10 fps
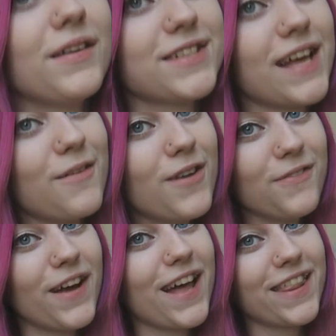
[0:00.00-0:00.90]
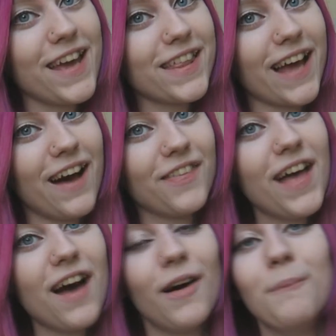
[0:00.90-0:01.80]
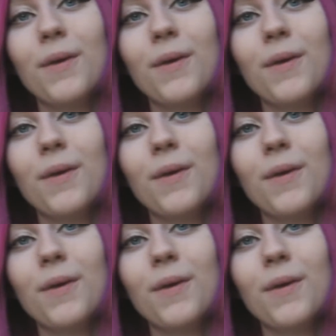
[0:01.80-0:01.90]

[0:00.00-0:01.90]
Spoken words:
it's like, what if I get the other cat on that arm?